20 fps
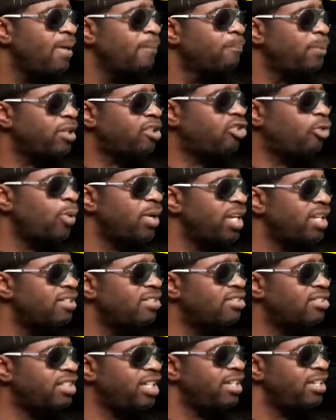between
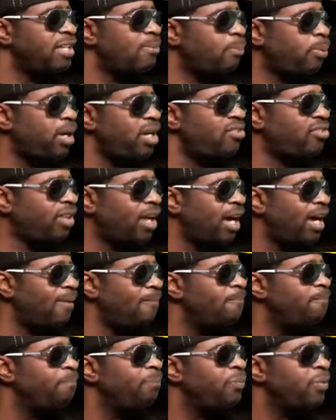Sidney
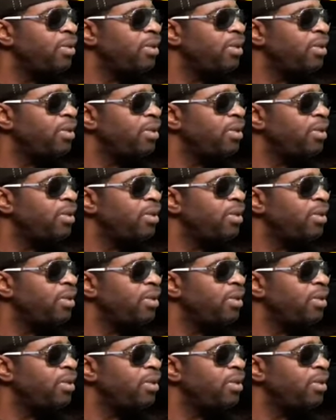Prescott